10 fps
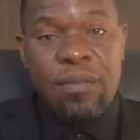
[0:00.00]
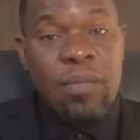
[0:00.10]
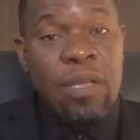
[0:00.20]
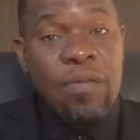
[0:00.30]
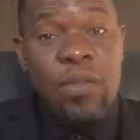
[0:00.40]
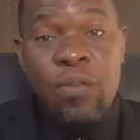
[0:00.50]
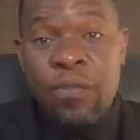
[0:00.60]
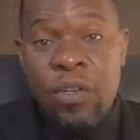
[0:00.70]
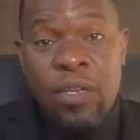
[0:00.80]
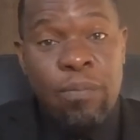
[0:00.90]
Maybe you've
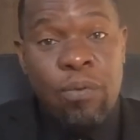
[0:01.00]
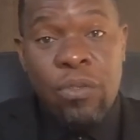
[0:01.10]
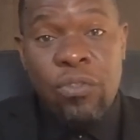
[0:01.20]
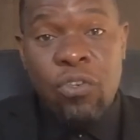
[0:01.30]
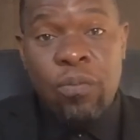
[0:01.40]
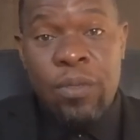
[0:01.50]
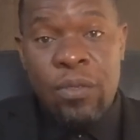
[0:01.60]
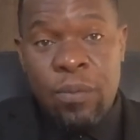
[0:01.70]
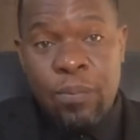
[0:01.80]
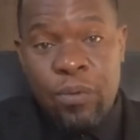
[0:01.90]
done a poor job in
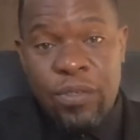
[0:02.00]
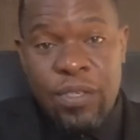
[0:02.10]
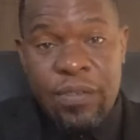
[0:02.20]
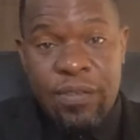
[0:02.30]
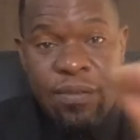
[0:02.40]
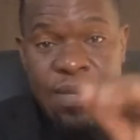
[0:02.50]
the process.